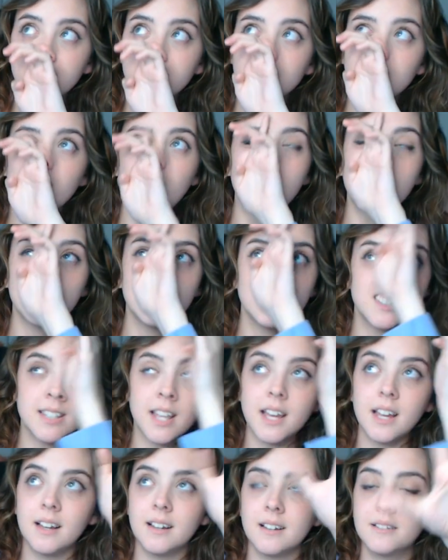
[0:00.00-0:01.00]
I almost
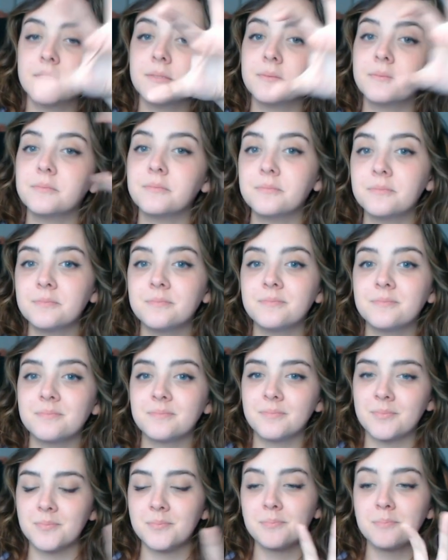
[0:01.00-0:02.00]
like
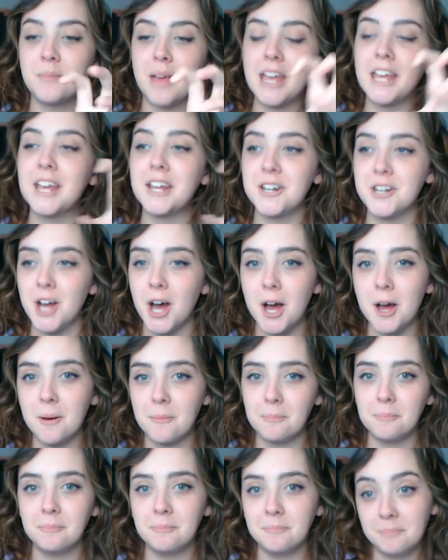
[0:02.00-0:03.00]
make it not a
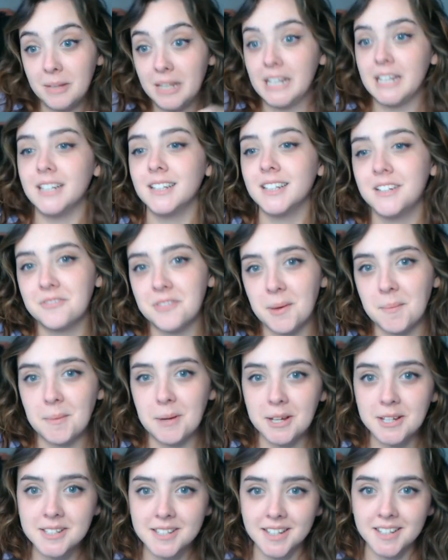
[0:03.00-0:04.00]
me, if that
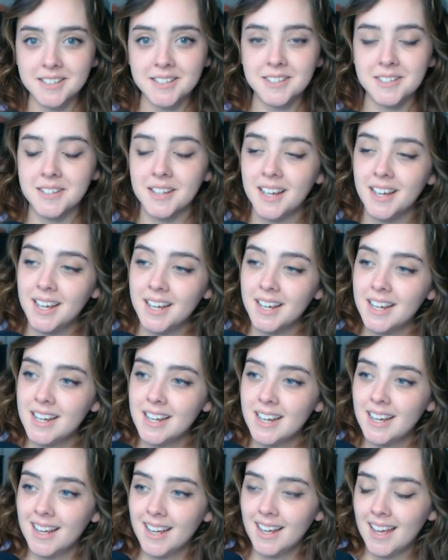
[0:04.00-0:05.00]
makes sense.
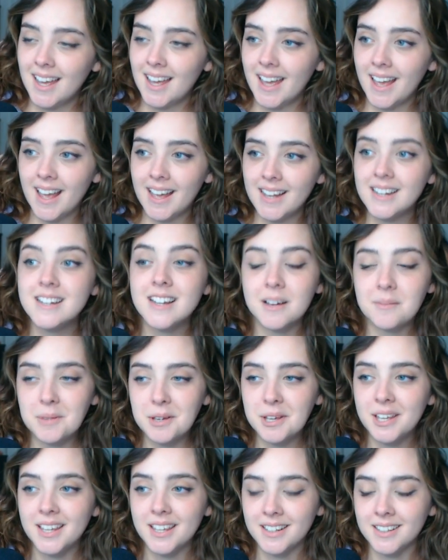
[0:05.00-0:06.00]
Anytime I
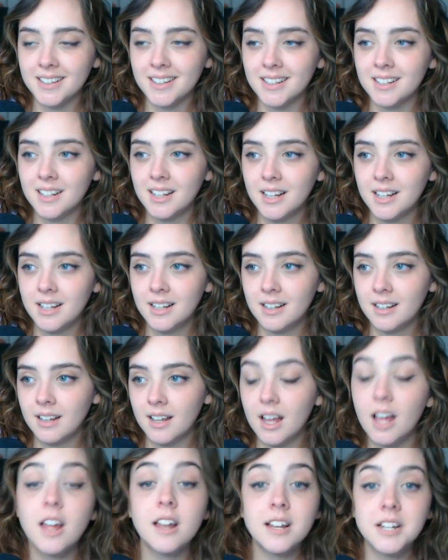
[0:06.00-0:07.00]
hear,
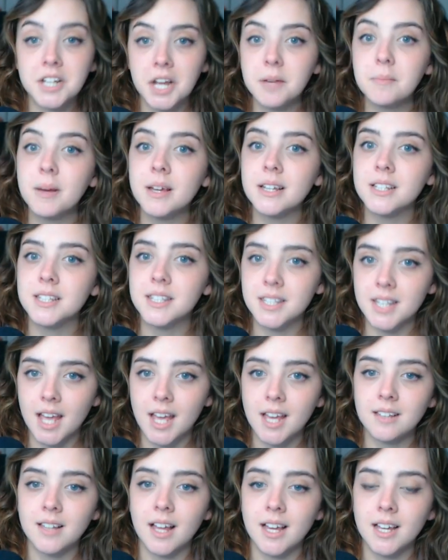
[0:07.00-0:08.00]
anytime I
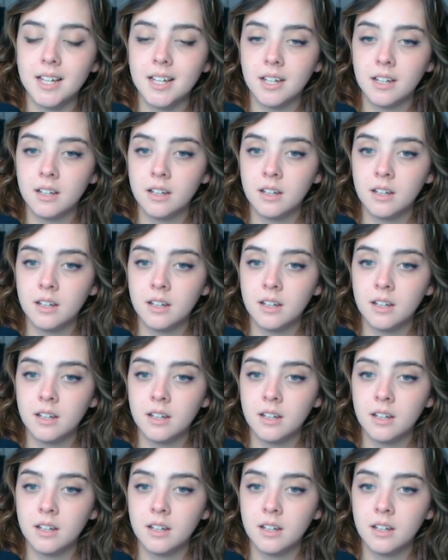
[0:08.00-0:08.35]
say like,